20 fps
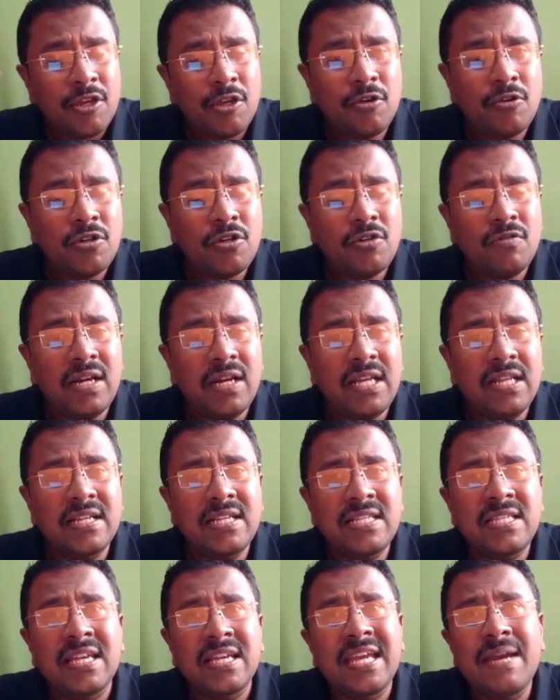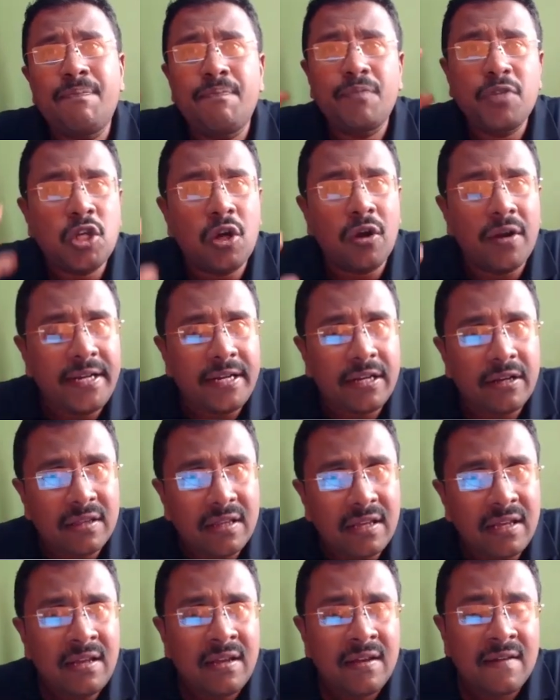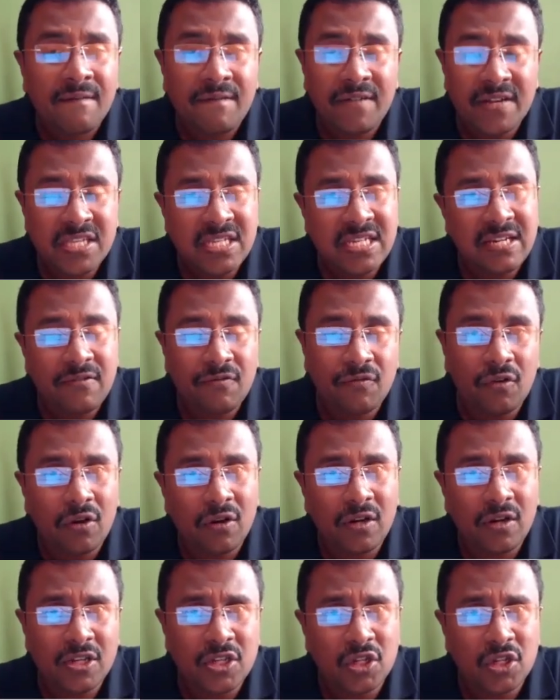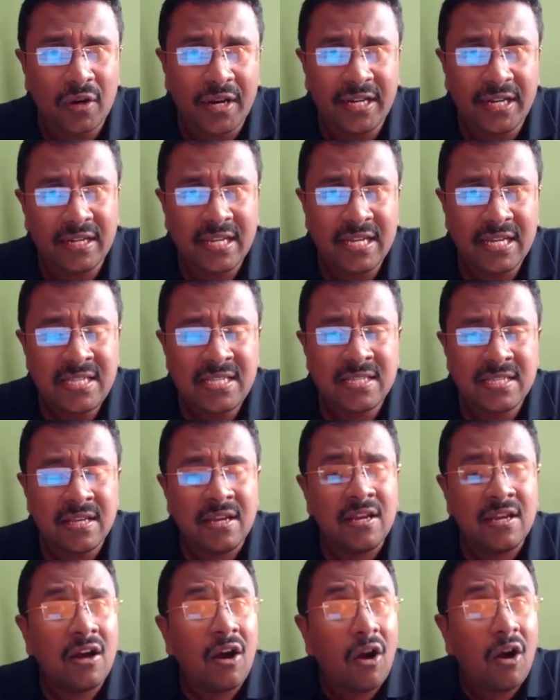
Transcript: usually this hip joint or the first involved joint. Yes.